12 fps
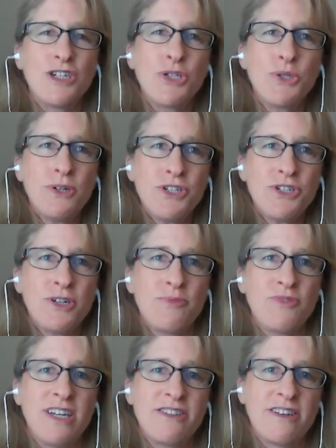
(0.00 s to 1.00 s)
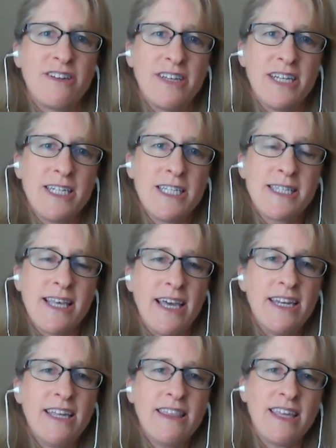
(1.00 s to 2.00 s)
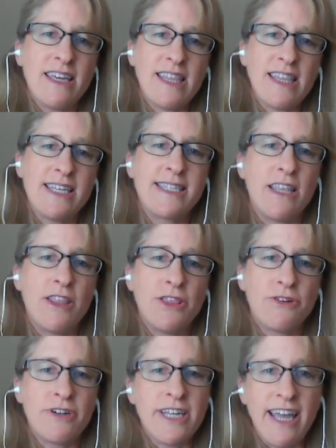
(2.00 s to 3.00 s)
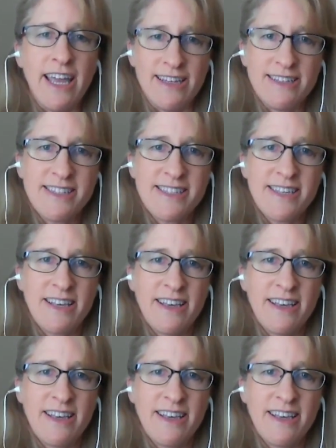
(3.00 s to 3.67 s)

a short-term rental is anything less than 30 days